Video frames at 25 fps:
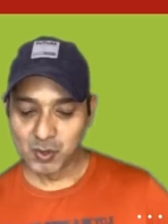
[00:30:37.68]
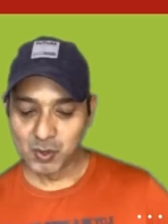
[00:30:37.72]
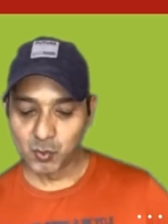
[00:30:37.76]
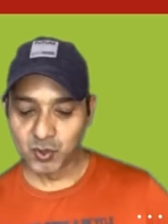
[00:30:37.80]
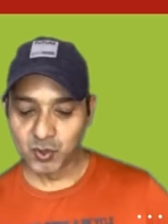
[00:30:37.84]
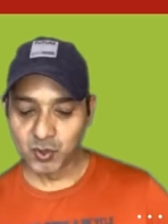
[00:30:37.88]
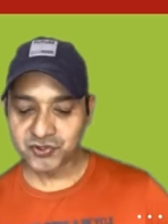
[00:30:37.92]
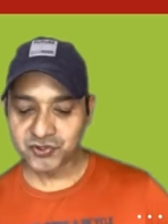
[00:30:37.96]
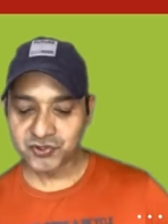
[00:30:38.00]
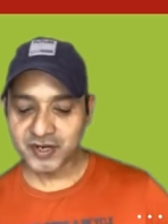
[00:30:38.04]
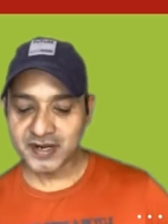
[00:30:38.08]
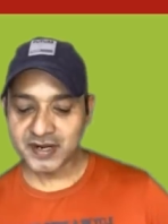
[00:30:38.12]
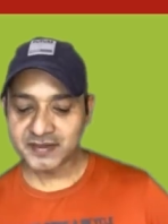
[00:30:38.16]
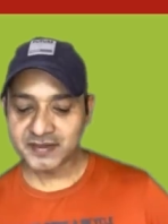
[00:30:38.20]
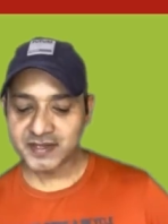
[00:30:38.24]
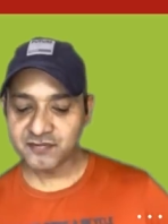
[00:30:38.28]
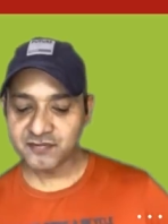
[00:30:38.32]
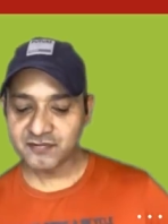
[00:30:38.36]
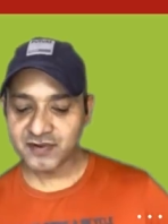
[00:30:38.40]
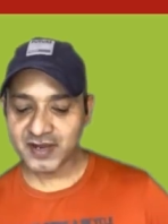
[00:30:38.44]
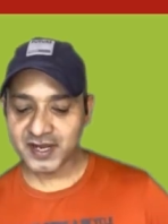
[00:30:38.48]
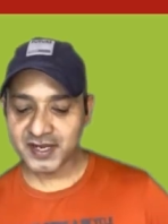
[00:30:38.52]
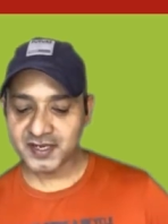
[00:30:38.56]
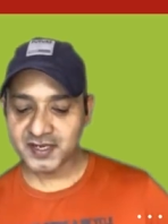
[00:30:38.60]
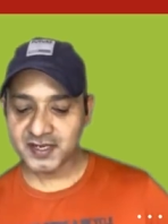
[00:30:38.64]
Would Srinidhi
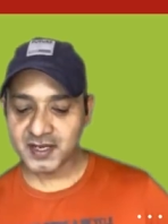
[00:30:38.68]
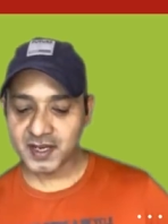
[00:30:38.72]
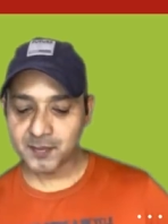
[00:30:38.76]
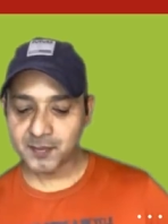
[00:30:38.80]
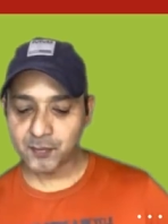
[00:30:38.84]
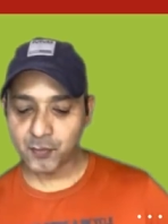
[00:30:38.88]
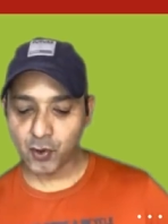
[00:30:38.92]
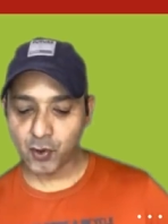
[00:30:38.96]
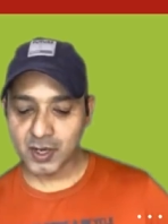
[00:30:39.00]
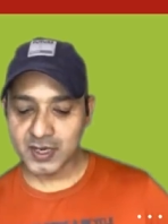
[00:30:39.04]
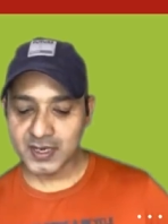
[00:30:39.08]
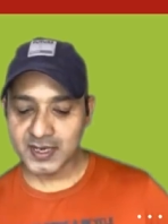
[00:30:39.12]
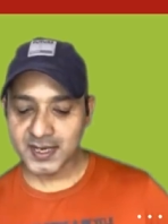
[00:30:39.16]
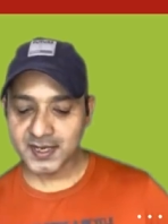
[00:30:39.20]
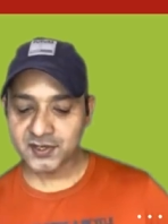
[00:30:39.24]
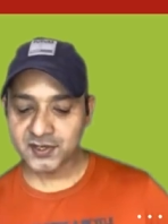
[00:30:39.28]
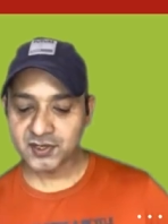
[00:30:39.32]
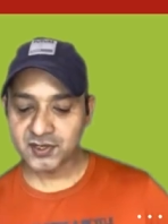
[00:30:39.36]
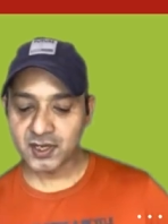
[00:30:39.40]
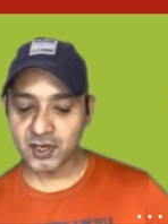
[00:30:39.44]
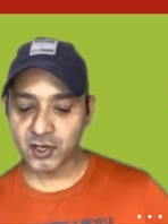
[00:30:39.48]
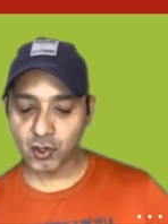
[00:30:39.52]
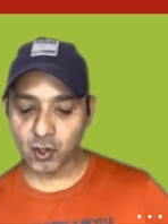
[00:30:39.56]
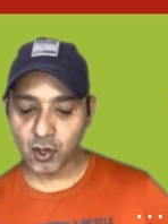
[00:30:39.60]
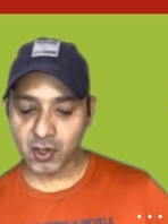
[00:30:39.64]
find a boy like
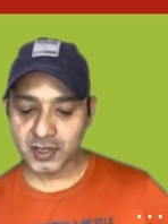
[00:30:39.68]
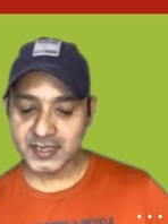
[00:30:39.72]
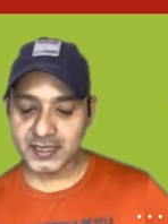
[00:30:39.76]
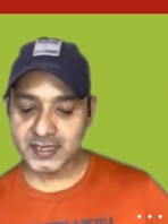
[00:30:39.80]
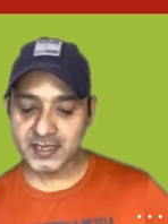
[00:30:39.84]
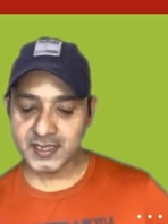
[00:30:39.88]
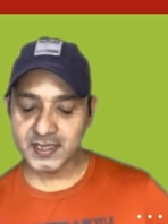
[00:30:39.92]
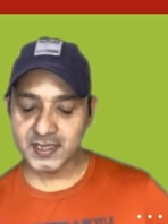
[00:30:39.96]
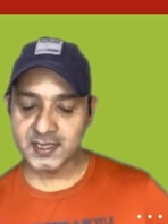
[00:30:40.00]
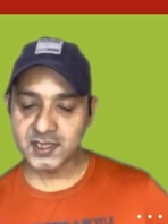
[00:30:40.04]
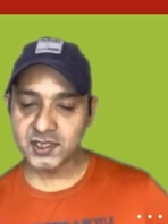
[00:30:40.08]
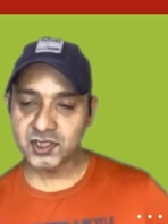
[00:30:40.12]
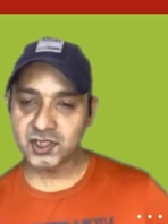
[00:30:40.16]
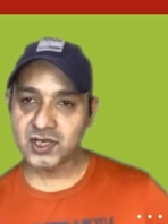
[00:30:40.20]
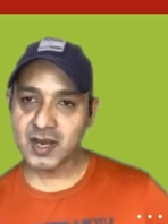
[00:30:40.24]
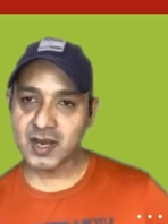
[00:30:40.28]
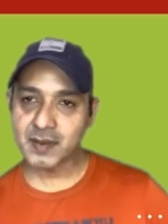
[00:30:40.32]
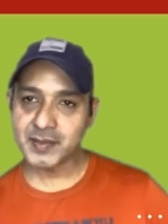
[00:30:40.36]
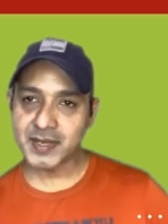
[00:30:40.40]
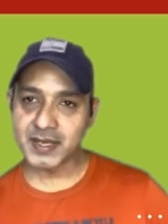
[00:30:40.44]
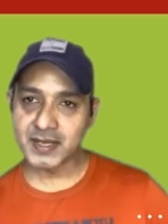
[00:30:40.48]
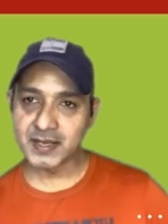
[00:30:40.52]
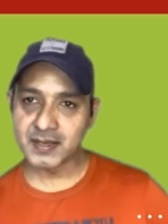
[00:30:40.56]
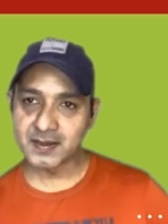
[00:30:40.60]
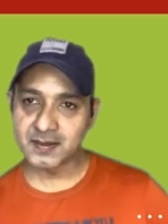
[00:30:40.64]
Rocky
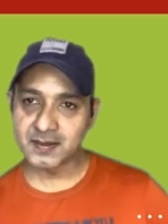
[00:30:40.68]
charming?